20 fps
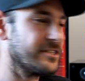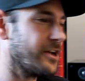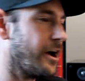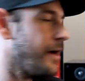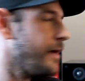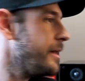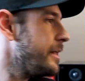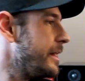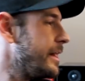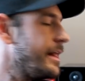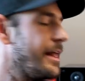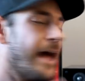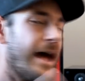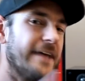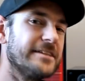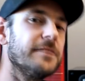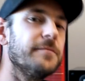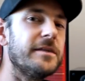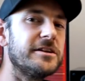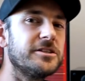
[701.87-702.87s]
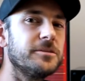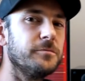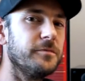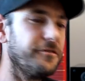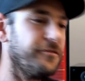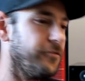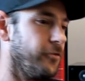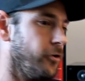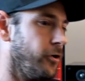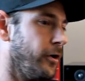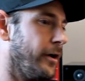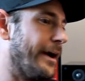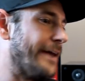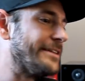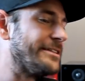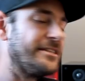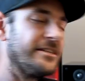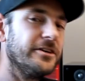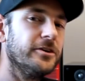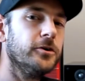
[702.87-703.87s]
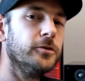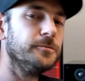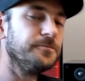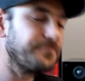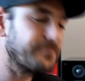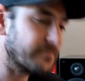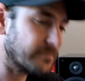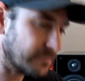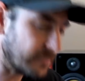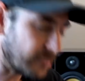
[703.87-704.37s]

So as I mentioned before, until